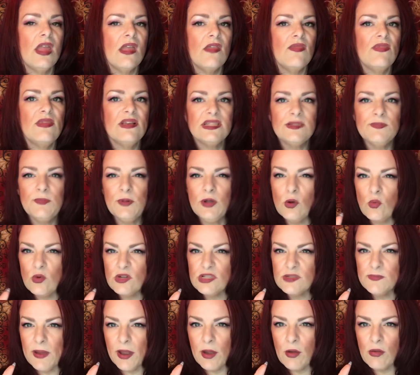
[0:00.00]
this book
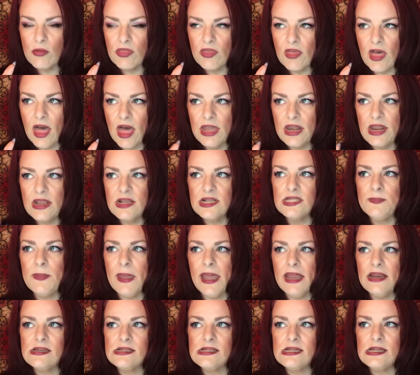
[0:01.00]
was both
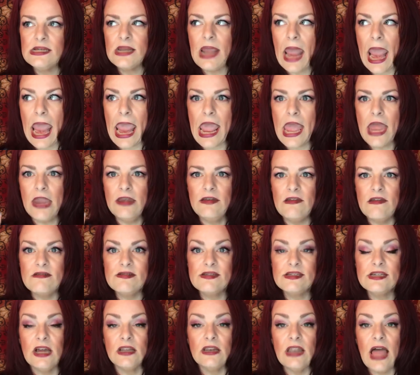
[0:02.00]
unexpected and
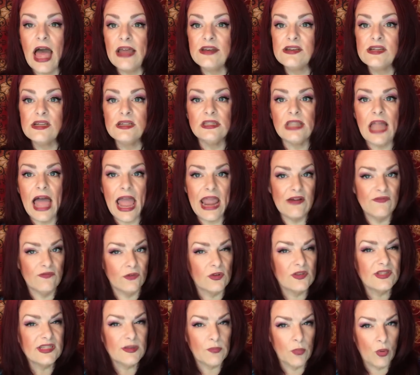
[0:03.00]
a
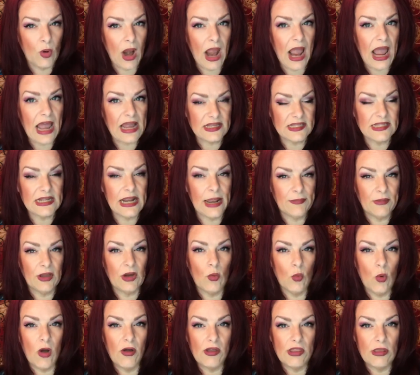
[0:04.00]
delightful surprise, and I'm going
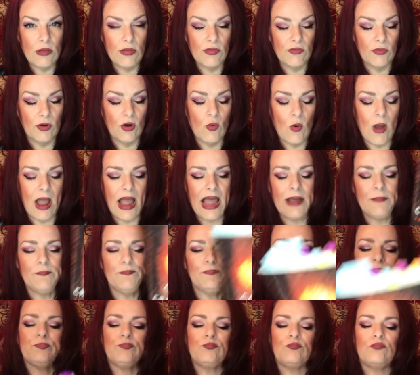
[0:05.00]
to walk you through why.
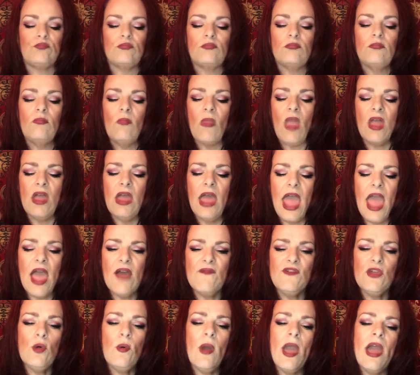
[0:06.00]

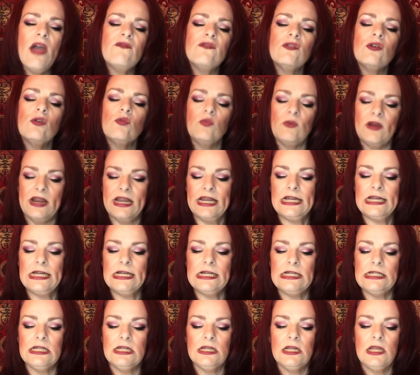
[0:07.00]
Have you ever
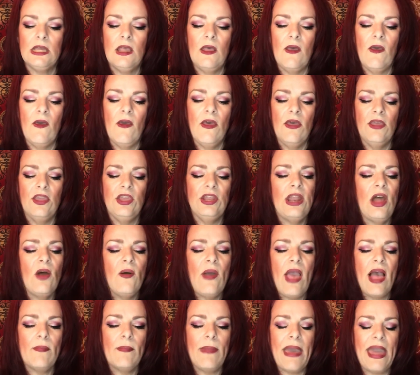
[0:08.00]
read, you
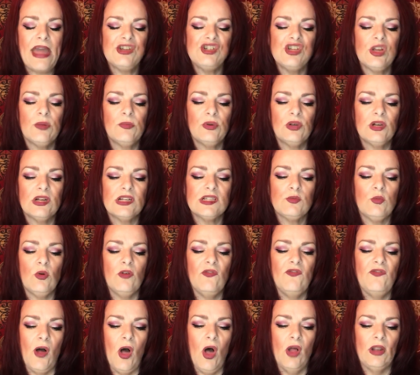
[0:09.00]
know how magic books
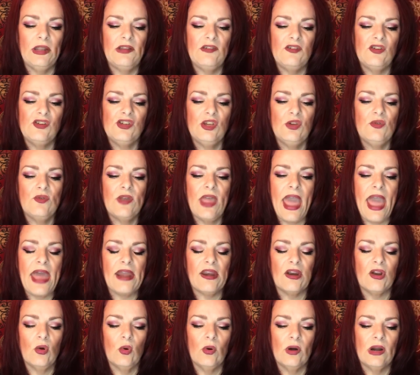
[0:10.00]
will fall into 2
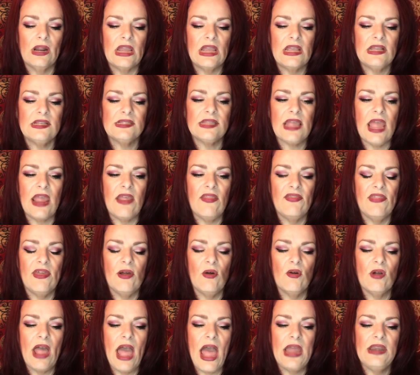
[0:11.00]
categories, and
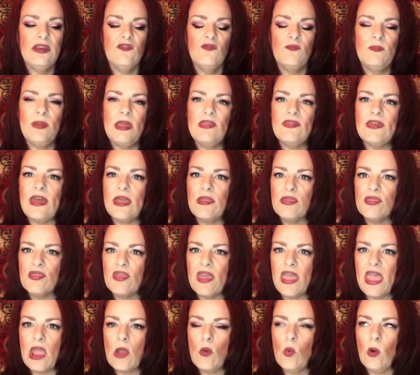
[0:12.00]
they'll kind of be that
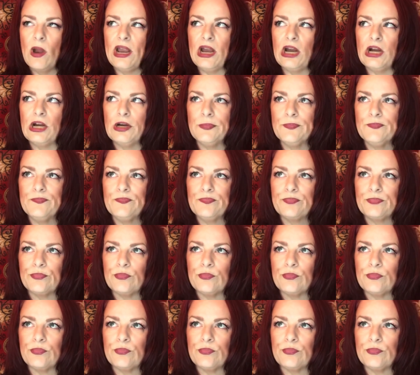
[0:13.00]
thing where